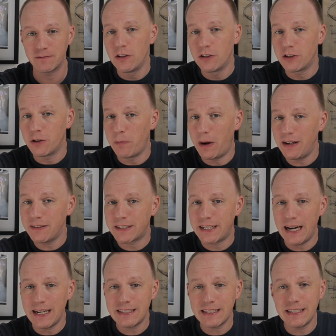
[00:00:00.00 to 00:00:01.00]
So Myles
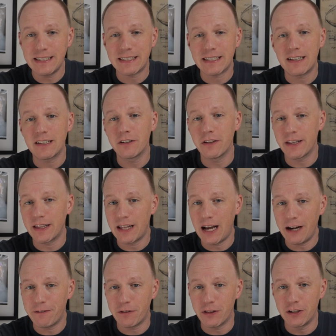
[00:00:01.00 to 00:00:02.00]
Gaskin is clearly the
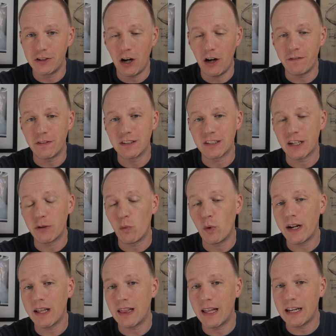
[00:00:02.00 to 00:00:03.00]
guy for the Dolphins, and
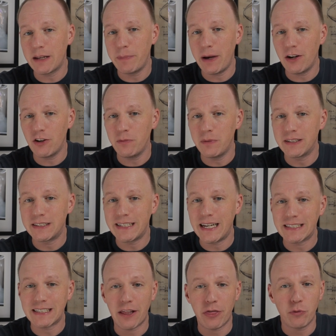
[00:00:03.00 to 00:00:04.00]
what I like about him is he
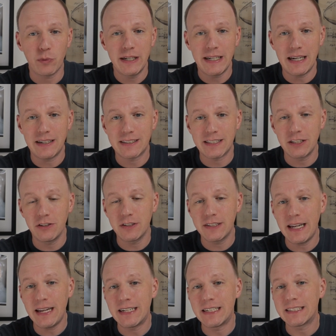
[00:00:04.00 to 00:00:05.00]
has a 3-down skill
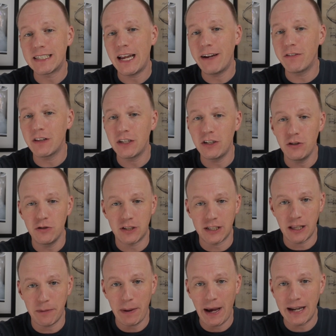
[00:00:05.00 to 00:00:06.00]
set and is heavily used
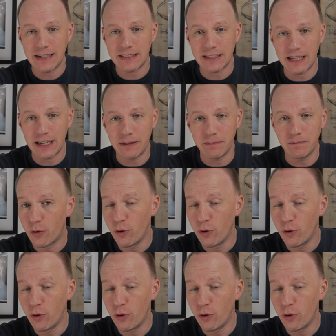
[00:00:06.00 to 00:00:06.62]
in the passing game.